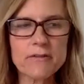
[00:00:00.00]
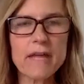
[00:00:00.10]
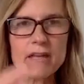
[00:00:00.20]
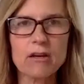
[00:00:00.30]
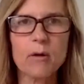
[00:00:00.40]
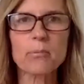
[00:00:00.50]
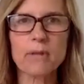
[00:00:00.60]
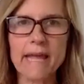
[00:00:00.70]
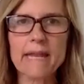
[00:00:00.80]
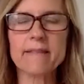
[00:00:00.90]
think,
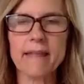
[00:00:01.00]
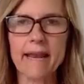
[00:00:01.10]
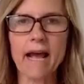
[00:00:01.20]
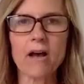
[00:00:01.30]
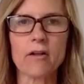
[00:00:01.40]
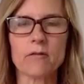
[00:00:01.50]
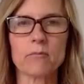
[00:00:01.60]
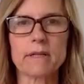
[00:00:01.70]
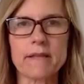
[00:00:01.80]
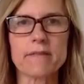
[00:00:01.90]
planning that out and
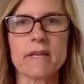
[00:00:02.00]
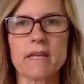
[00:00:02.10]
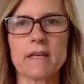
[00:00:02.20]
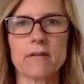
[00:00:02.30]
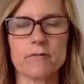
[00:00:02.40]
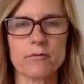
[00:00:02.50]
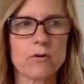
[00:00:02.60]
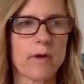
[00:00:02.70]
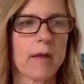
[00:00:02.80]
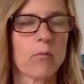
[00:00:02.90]
really thinking it through
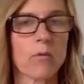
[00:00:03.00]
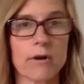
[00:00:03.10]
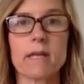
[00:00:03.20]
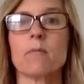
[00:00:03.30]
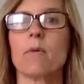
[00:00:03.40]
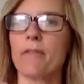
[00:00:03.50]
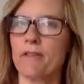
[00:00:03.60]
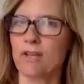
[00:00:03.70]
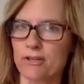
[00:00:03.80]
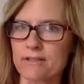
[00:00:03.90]
and working with
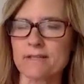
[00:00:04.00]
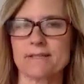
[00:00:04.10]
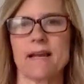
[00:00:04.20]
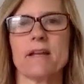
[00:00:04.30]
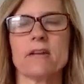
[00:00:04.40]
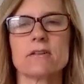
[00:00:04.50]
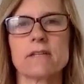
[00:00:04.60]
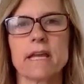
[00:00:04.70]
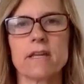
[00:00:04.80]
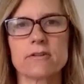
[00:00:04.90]
good designers
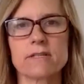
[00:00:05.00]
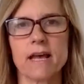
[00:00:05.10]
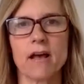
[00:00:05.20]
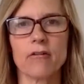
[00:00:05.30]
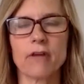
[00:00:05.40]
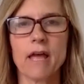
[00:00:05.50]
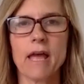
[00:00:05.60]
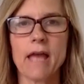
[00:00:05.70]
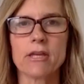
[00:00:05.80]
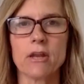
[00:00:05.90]
like yourself,
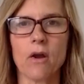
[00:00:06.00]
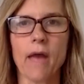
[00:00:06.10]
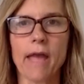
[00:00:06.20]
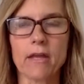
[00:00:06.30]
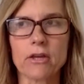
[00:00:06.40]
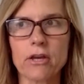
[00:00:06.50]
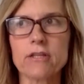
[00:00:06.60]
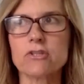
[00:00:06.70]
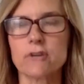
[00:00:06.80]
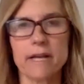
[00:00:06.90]
and good
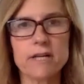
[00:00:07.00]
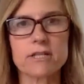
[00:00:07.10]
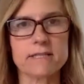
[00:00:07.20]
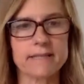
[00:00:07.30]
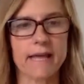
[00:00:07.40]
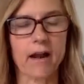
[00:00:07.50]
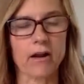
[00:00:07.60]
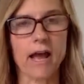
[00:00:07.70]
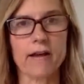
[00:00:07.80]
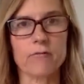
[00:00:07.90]
strategists that are
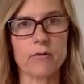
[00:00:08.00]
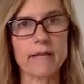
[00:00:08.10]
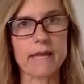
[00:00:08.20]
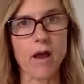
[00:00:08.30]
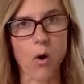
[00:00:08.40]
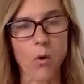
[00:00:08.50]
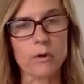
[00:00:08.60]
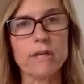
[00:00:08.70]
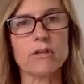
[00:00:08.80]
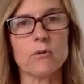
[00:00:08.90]
kind of really
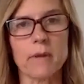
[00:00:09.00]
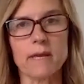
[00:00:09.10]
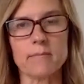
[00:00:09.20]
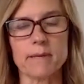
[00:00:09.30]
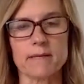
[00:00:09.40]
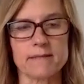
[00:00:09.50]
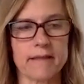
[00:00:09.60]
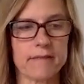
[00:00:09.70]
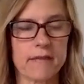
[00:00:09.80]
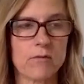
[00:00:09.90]
honing you in, because I
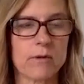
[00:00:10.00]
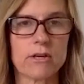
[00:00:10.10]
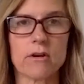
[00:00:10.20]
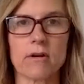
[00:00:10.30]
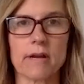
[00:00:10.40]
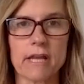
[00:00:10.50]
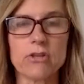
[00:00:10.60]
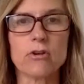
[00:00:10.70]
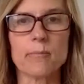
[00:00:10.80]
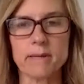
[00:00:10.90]
think when you're in
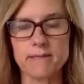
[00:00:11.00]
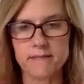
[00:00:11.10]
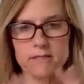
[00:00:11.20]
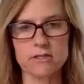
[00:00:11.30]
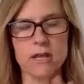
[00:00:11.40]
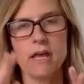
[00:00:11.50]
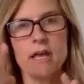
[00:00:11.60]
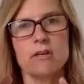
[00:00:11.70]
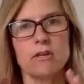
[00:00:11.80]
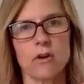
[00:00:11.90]
your business,
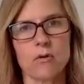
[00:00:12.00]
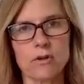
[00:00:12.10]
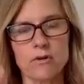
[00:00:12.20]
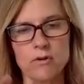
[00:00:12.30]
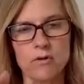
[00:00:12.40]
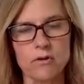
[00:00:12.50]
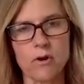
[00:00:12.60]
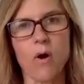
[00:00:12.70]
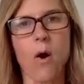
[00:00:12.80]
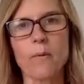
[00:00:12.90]
you don't
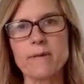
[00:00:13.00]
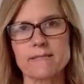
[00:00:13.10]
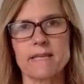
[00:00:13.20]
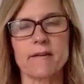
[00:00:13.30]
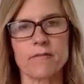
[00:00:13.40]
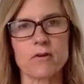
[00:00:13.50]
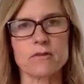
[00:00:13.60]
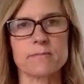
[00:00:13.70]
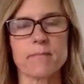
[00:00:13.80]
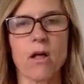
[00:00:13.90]
always think of
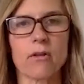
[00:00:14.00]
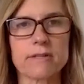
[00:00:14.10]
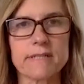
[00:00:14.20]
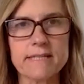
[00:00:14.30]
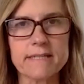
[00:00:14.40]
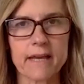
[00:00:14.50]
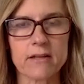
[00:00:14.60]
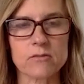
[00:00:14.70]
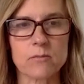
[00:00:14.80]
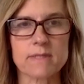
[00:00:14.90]
those smaller
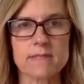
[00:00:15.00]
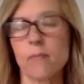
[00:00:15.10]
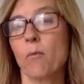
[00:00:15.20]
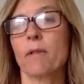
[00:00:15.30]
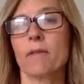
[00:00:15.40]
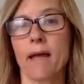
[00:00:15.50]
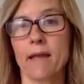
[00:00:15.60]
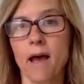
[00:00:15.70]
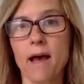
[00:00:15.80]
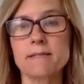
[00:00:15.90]
details when someone like
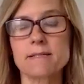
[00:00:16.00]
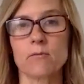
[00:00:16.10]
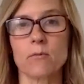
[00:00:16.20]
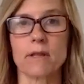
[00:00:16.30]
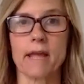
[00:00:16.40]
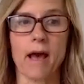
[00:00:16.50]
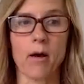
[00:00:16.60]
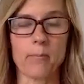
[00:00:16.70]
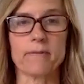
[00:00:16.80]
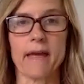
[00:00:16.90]
us can really
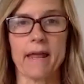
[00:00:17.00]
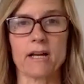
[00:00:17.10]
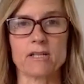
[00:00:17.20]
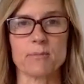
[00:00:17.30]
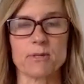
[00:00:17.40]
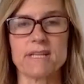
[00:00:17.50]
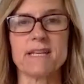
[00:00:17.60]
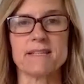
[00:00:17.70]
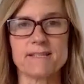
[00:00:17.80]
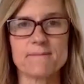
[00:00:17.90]
help with that
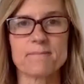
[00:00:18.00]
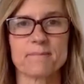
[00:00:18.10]
expertise.